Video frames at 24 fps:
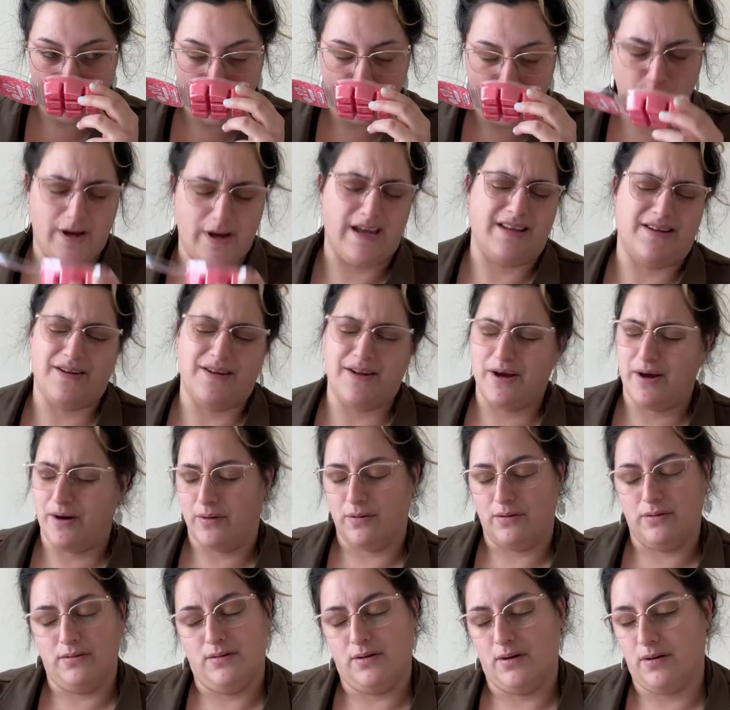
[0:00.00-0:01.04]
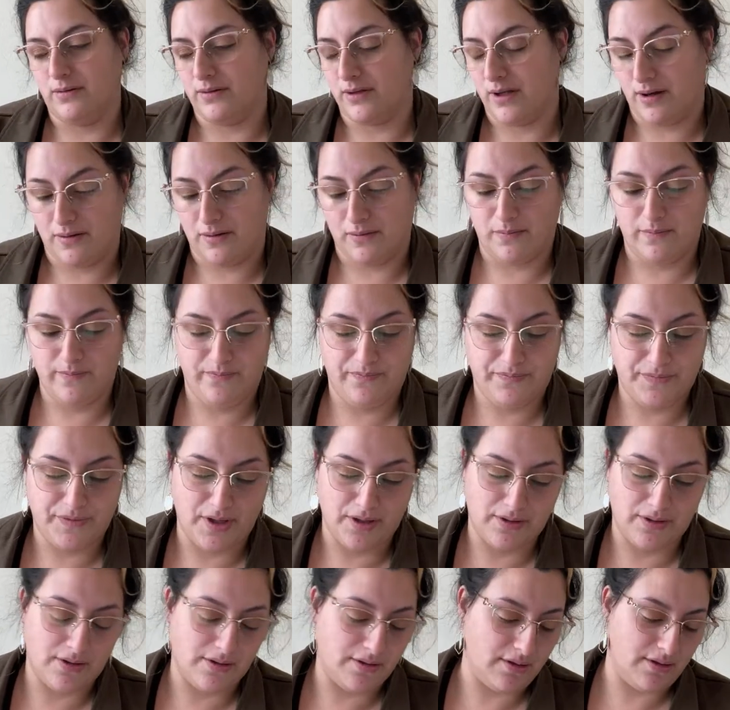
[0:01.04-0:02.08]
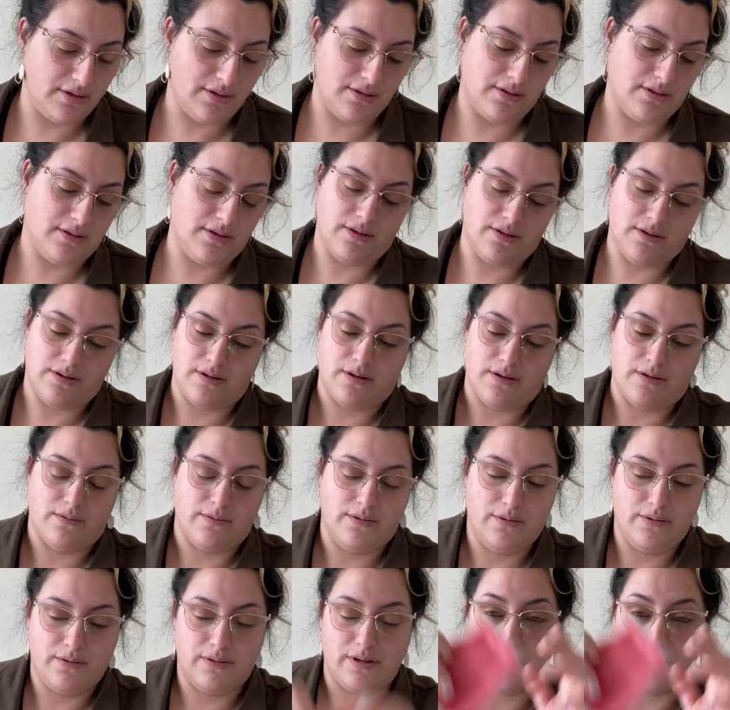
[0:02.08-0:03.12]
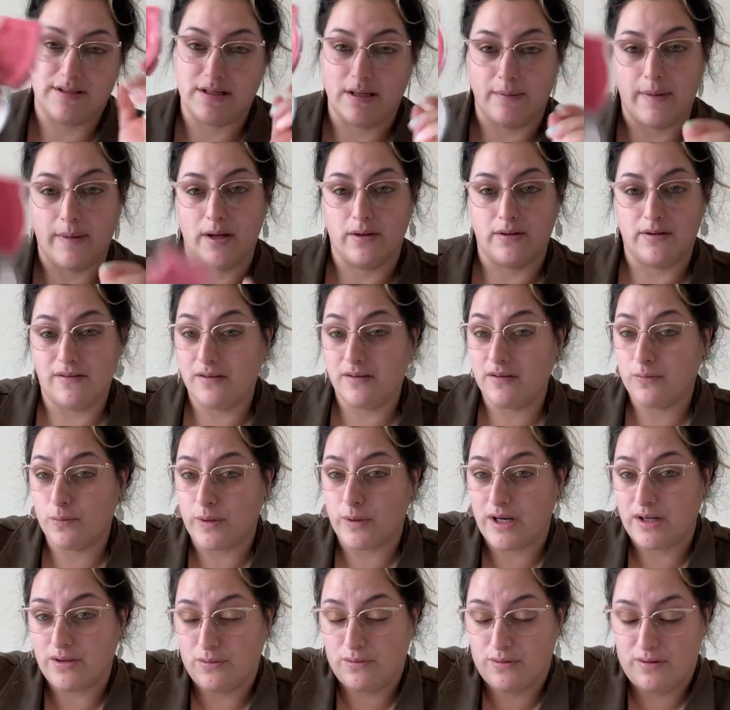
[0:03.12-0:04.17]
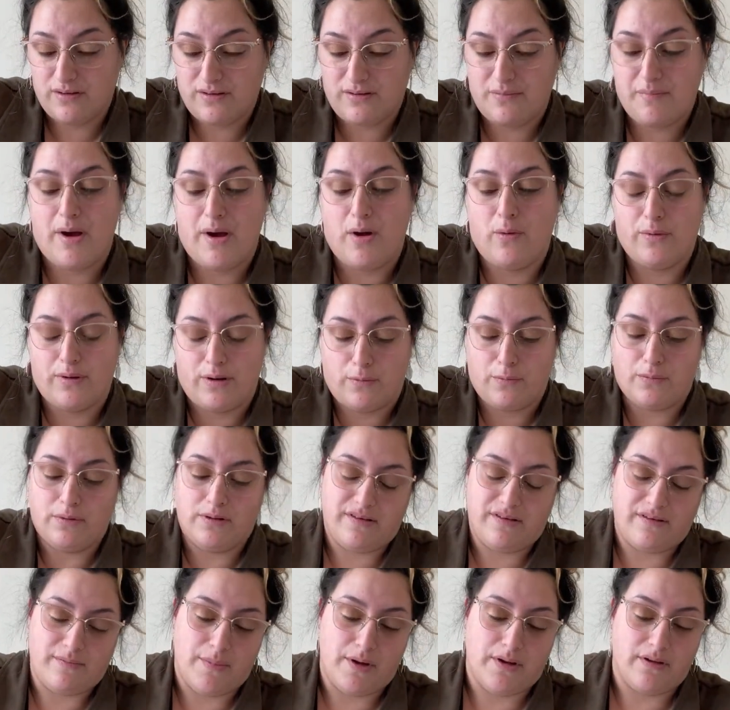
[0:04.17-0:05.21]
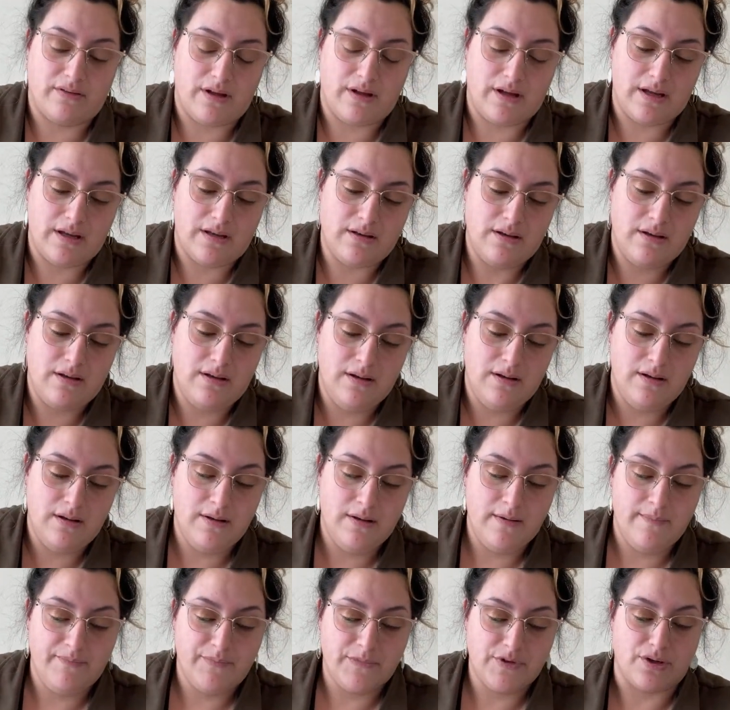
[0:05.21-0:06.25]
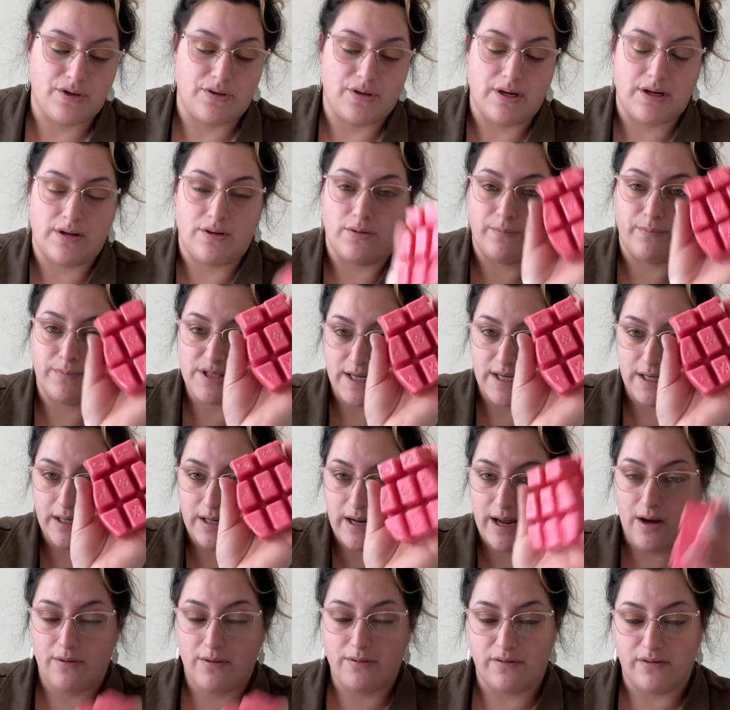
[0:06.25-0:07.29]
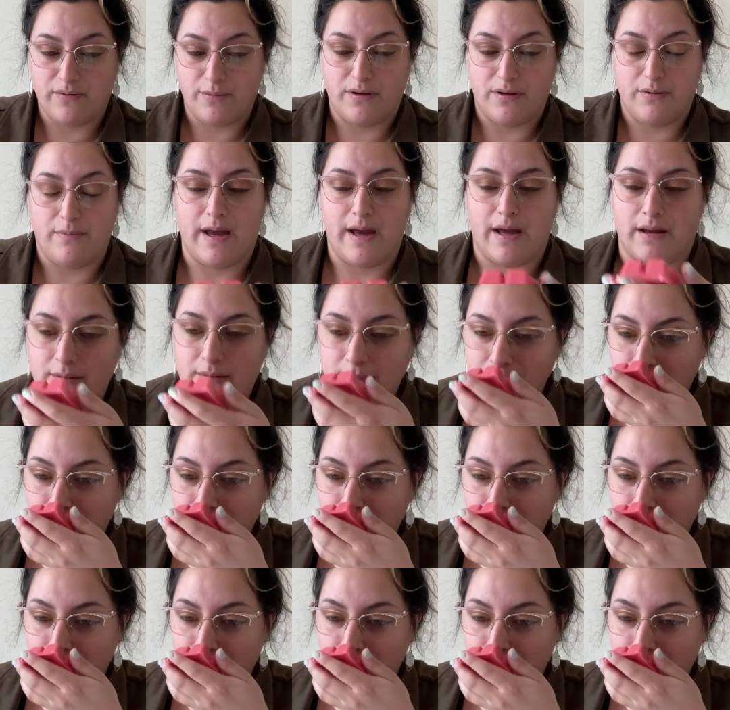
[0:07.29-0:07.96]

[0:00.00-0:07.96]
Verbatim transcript: Wait, no. Oh, no. No, no, no, no, no, no, no. Hold on. Time out. This is what I do to smell what it really smells like. Turn it. You take it out. You smell the bag.